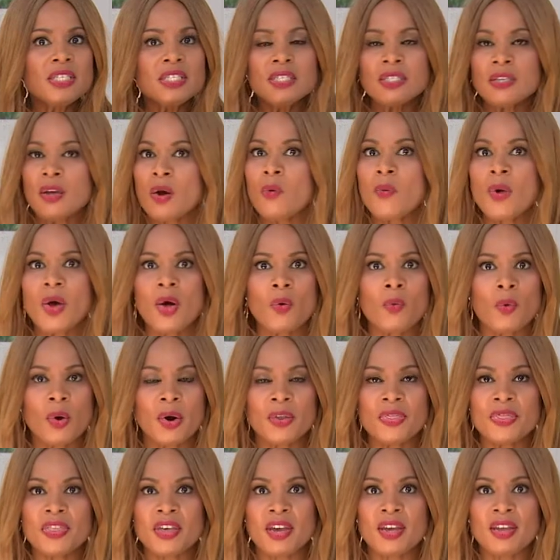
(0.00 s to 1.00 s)
is so well
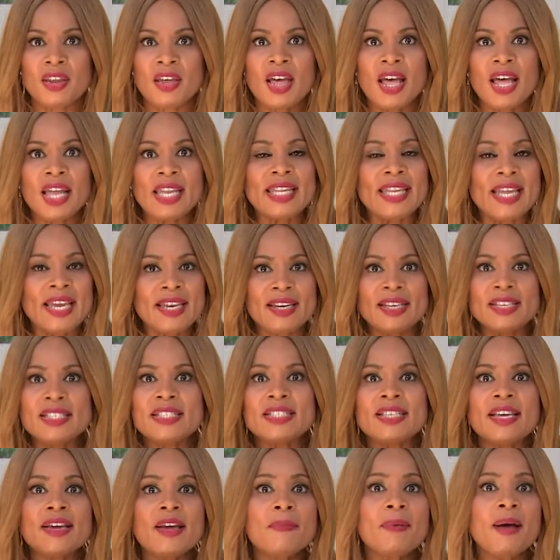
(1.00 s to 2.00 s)
worth it.
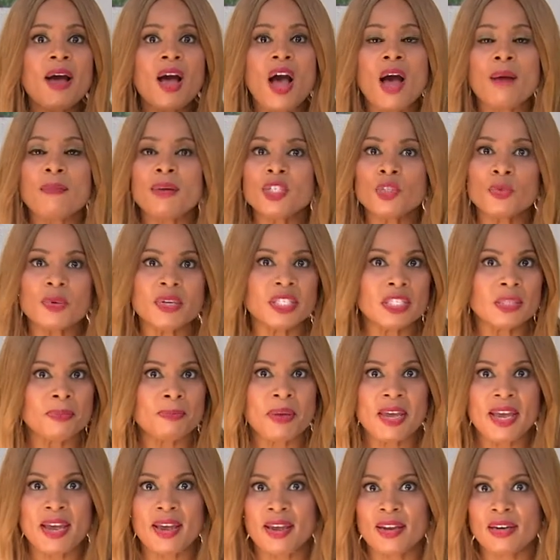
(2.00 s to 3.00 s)
Ladies, think about how much we
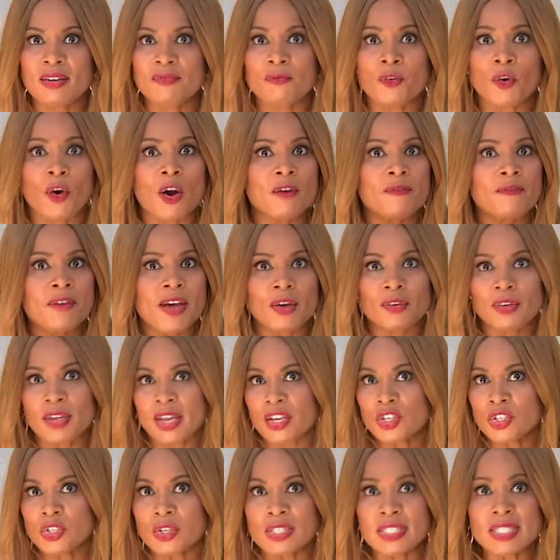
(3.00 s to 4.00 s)
spend for our
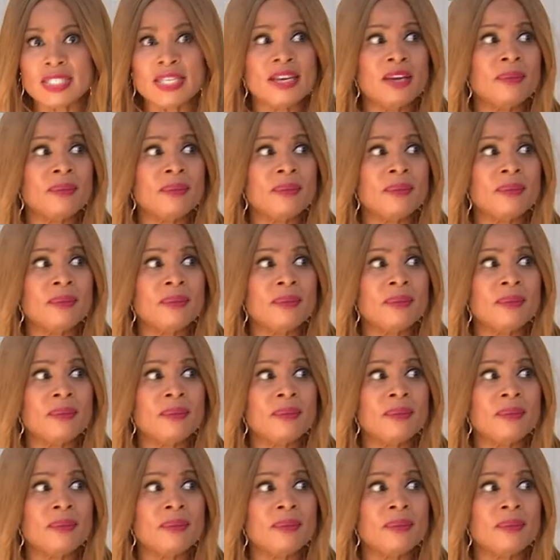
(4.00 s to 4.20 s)
foundations.